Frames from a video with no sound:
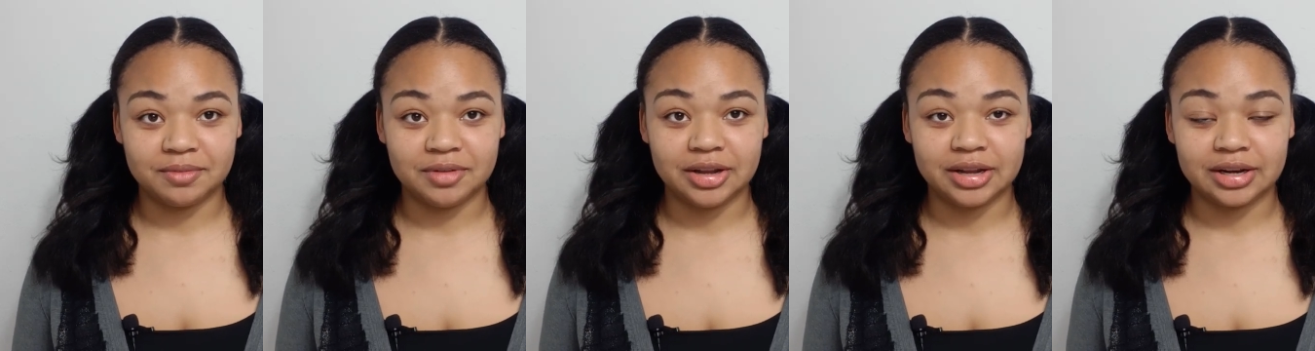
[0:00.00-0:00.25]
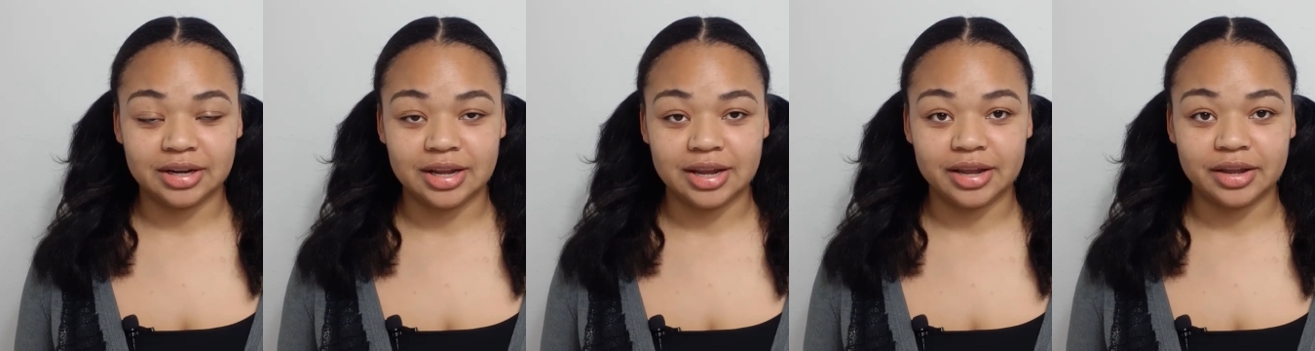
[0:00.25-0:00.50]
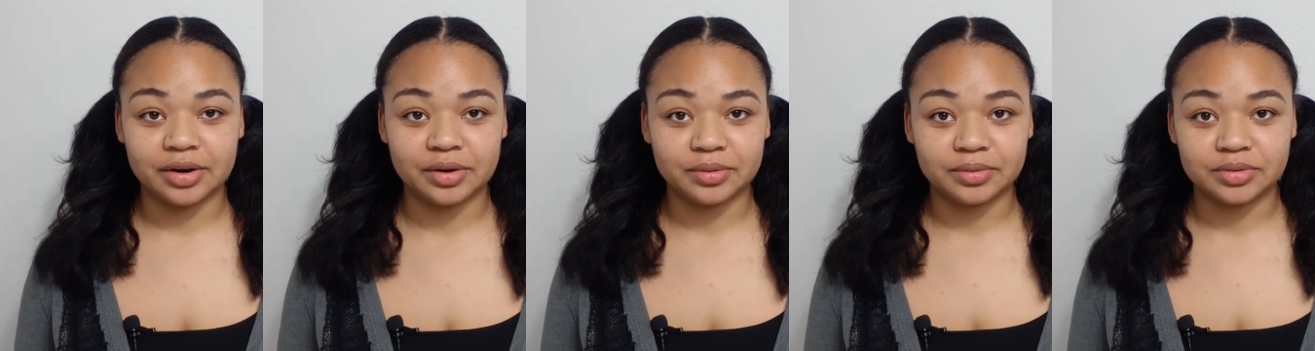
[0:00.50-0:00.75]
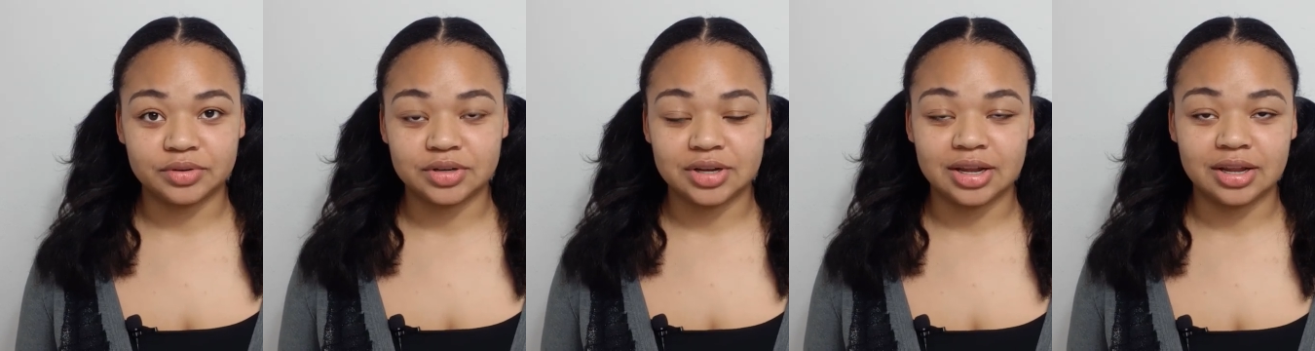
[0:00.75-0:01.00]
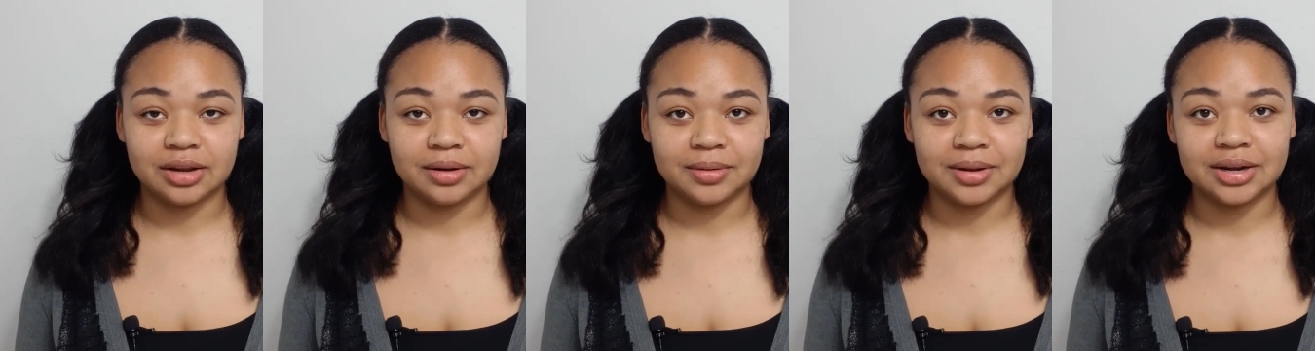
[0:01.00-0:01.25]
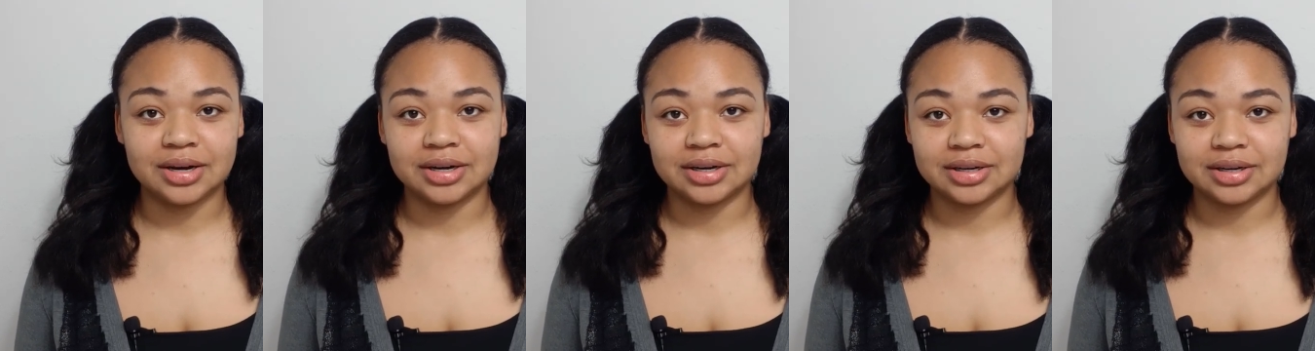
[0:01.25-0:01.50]
vegan keto in,
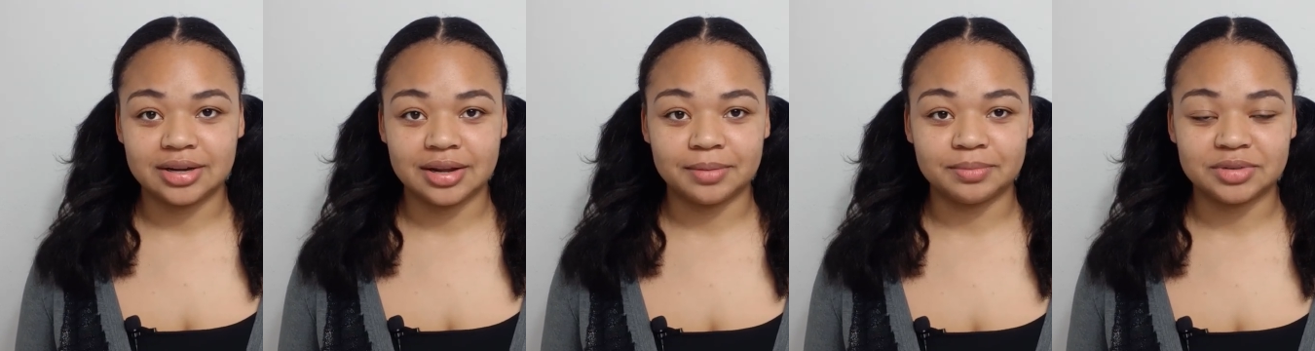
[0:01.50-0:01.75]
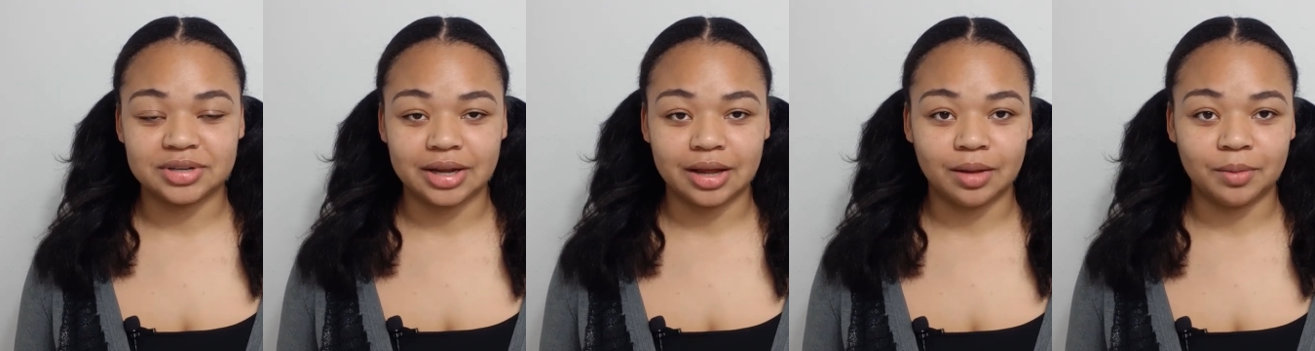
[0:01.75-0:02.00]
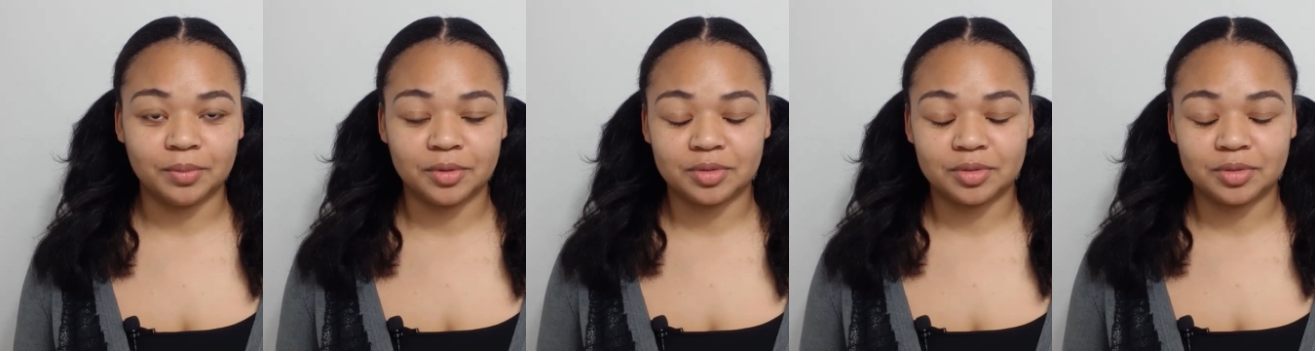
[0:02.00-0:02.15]
in, an attempt to help